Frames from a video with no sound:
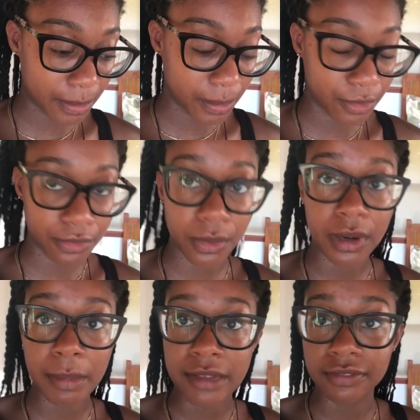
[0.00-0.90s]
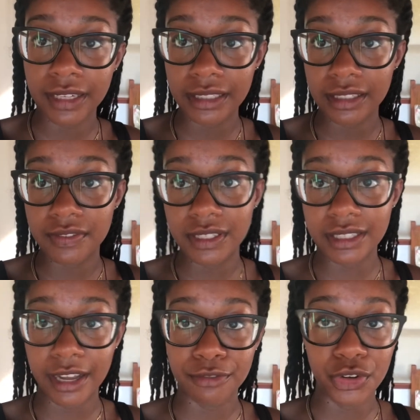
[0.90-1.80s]
before my flight leaves this
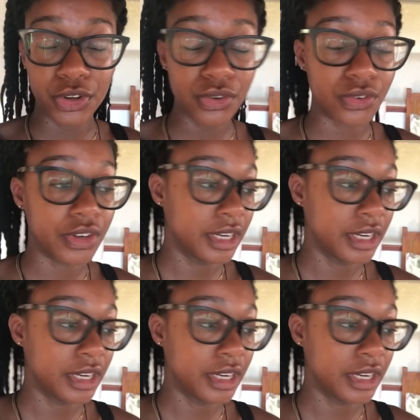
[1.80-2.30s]
afternoon.